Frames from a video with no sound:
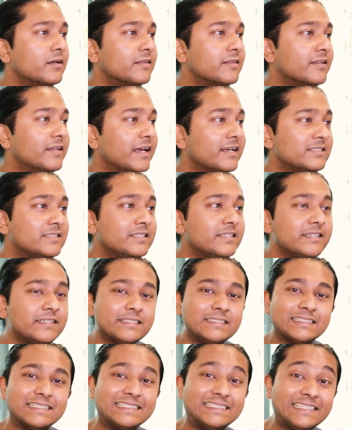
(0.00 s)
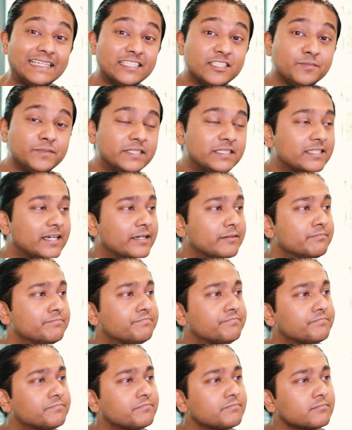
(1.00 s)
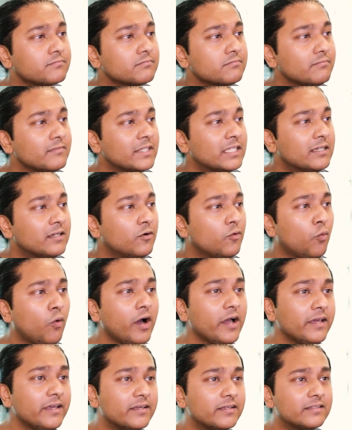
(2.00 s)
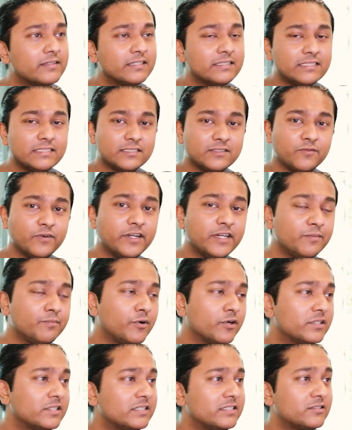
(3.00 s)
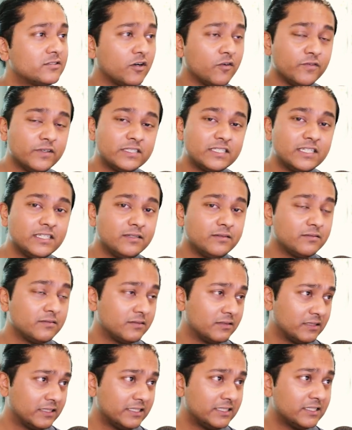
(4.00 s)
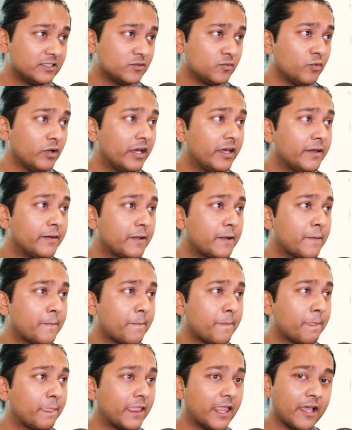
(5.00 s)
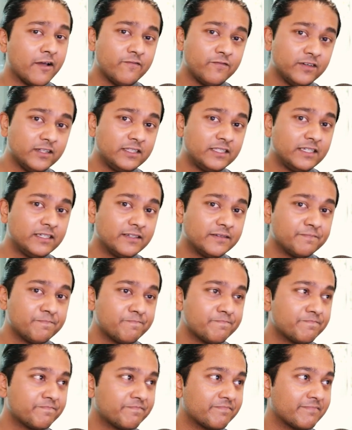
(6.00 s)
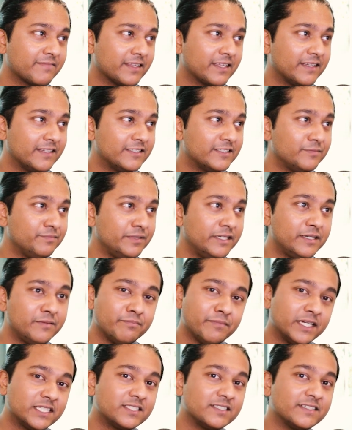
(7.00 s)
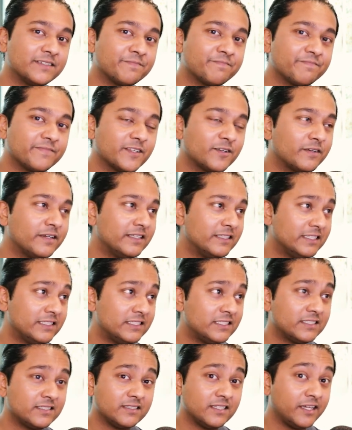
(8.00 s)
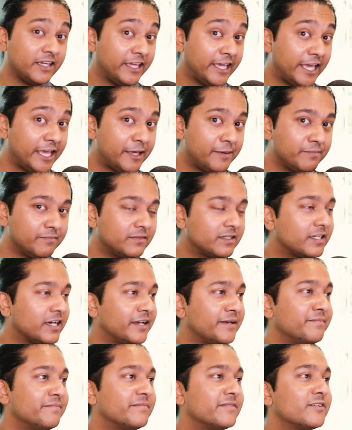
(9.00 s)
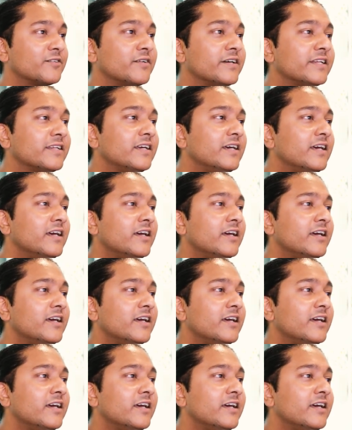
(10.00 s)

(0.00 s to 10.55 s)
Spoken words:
The next thing is assessment time. Why this is very important is obviously this is where everything is being measured. Okay, this is the game time, right?